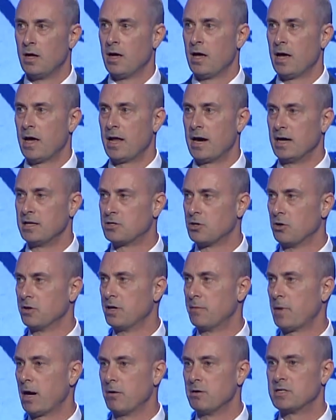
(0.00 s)
And I told
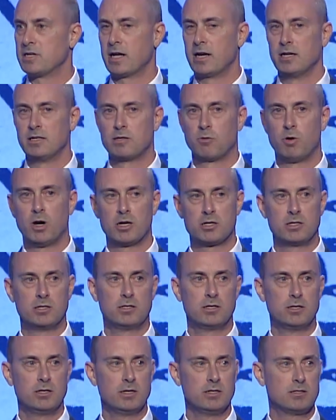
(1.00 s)
them I was heading to
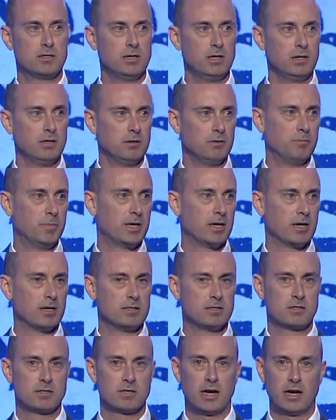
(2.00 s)
Washington, D.C.,
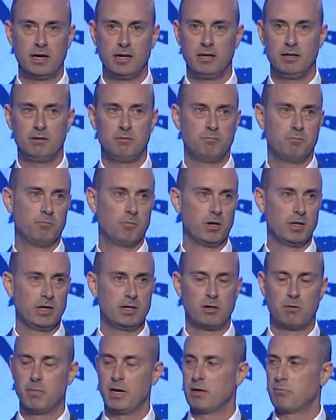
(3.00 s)
because I really
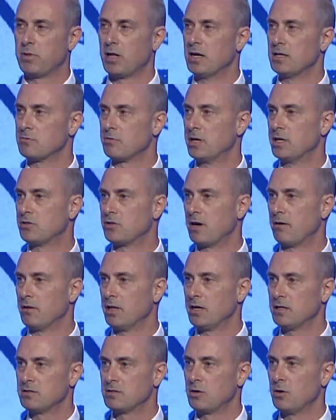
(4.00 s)
don't make plans when I travel.
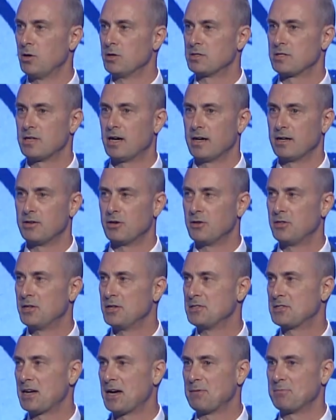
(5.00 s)
I just go outside, and good
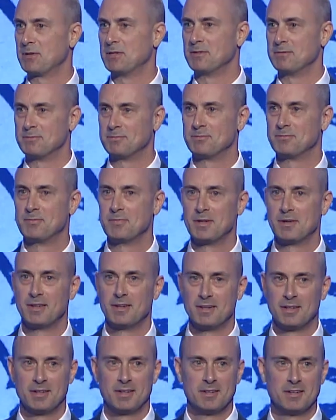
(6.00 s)
things happen.
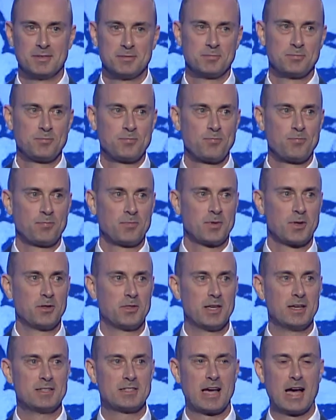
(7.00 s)
Good
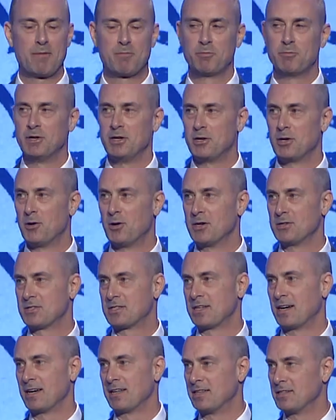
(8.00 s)
things happen when you go
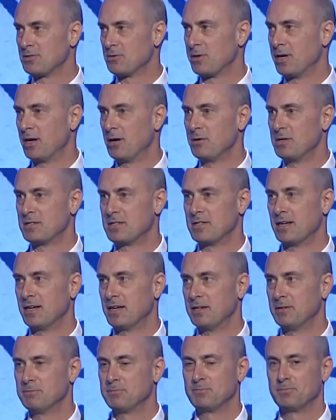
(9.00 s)
outside. That's what I always
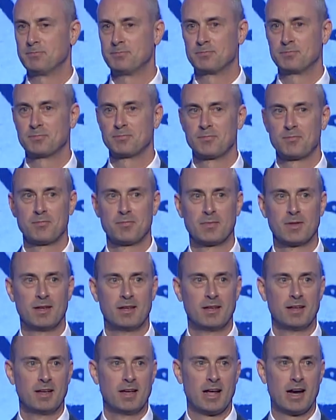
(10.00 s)
say.
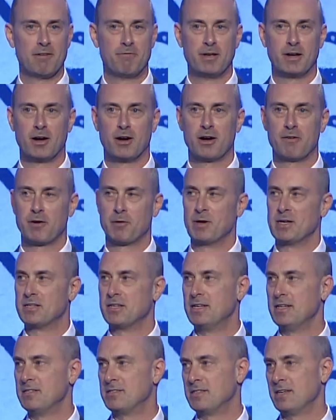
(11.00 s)
And I figure if I went to
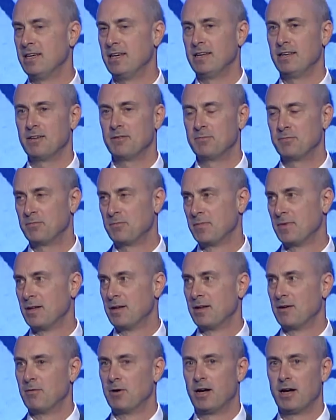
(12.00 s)
D.C.,
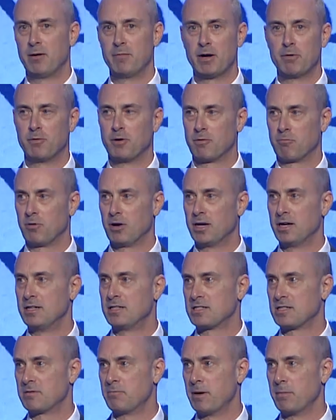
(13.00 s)
well, I might run into
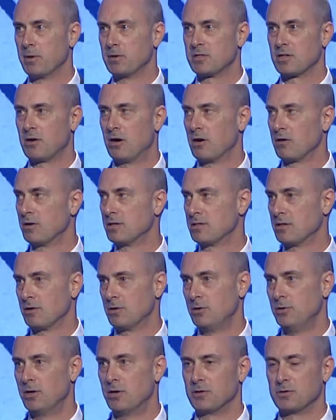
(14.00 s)
some members of Congress, or
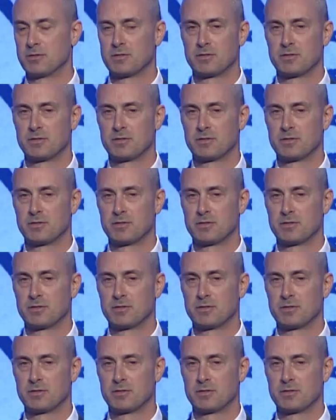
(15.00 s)
who knows.